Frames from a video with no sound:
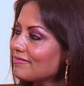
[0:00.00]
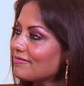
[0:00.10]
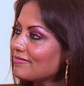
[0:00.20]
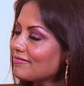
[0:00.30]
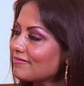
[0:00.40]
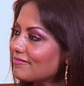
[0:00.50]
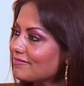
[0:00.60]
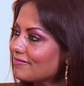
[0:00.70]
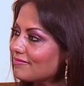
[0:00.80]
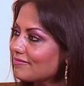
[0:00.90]

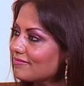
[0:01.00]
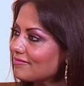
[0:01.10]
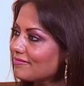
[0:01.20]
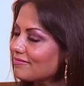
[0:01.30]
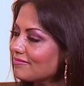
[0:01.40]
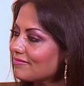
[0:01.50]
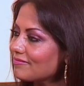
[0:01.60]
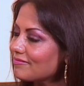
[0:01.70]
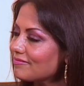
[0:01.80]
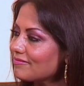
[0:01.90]

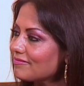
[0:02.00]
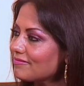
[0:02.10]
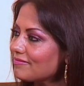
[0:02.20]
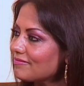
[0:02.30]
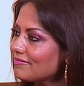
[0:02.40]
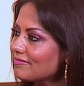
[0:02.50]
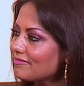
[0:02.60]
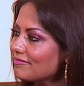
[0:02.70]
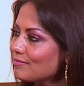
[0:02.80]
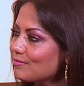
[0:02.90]

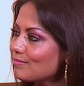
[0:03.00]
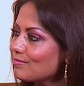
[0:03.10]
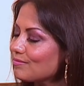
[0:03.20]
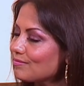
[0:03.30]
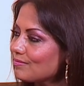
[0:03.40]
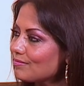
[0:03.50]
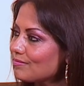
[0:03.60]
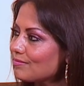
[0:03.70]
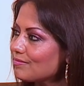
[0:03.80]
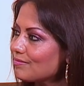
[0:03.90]

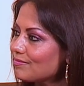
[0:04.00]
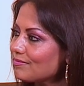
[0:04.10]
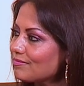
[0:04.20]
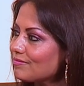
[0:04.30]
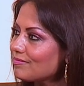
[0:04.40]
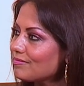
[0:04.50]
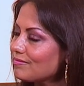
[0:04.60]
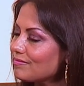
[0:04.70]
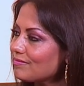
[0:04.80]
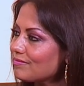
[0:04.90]

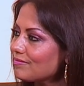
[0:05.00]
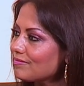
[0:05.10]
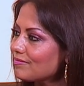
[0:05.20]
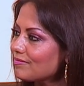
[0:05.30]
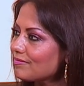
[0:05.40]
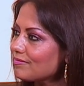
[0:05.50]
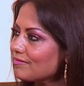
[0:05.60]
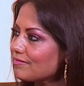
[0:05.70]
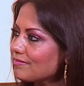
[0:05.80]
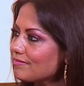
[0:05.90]

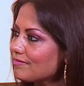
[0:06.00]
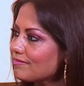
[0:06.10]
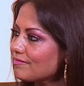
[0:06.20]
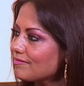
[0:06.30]
This person isn't speaking.